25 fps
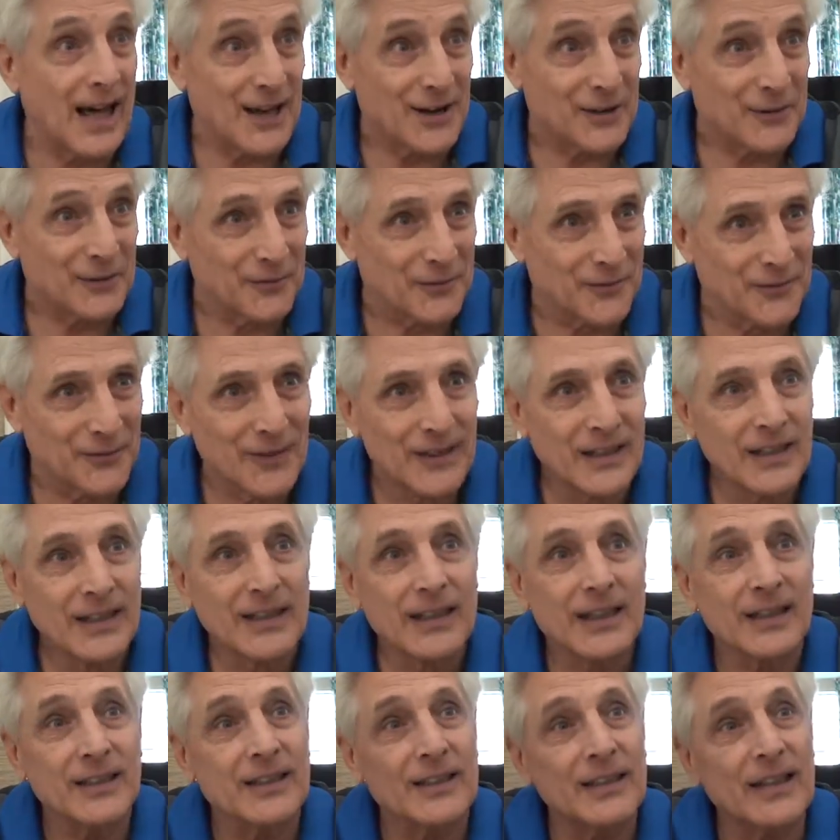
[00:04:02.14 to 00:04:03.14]
lot of.
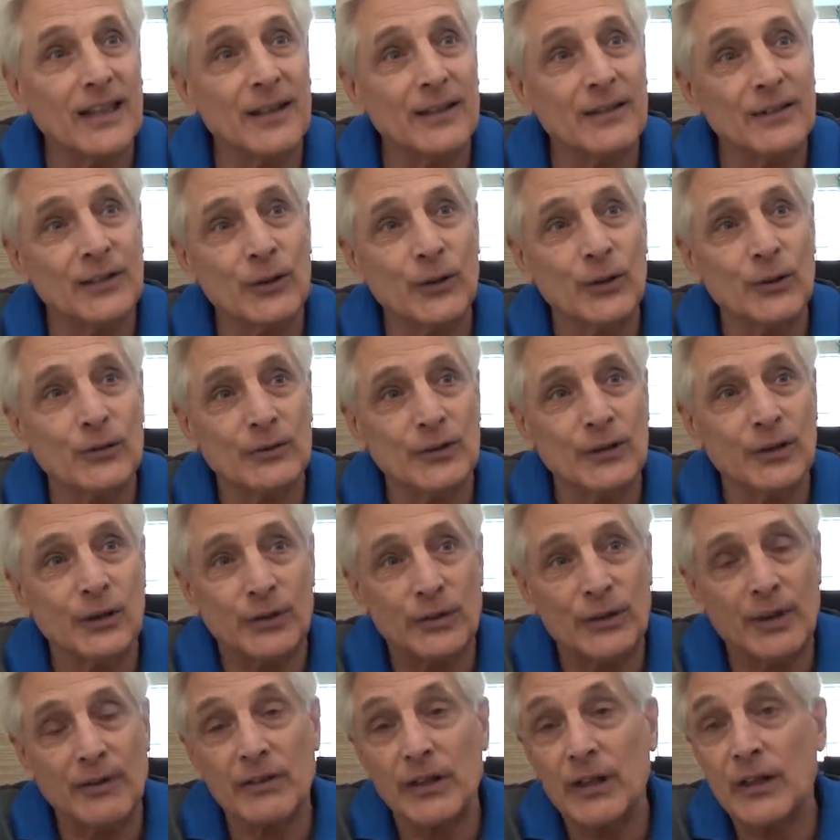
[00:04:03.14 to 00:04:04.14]
And today you don't, you know,
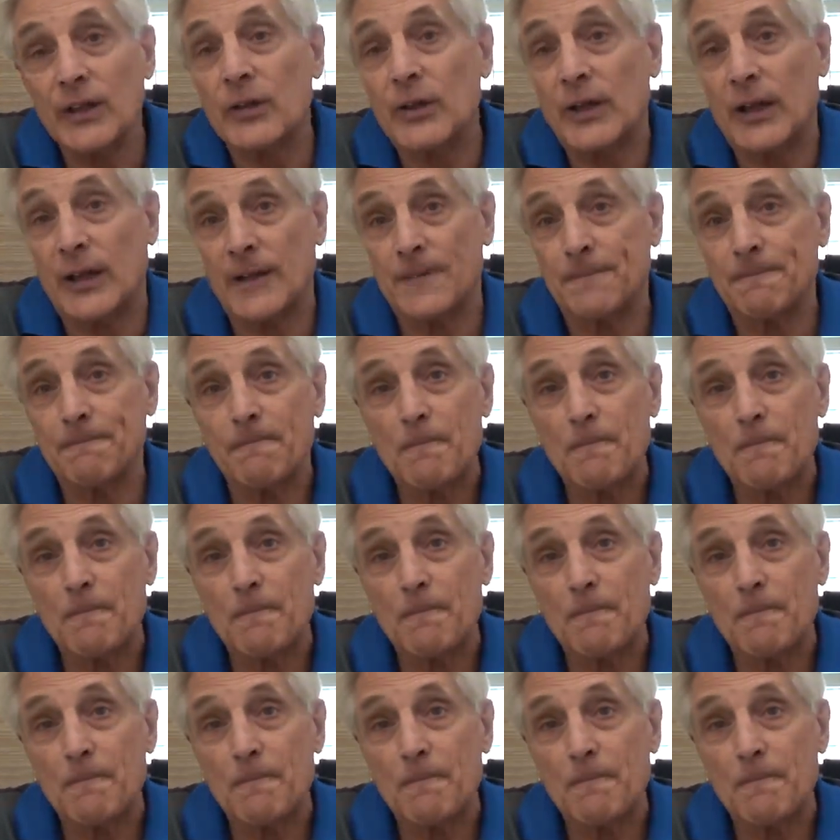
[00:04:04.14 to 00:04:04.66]
you have the internet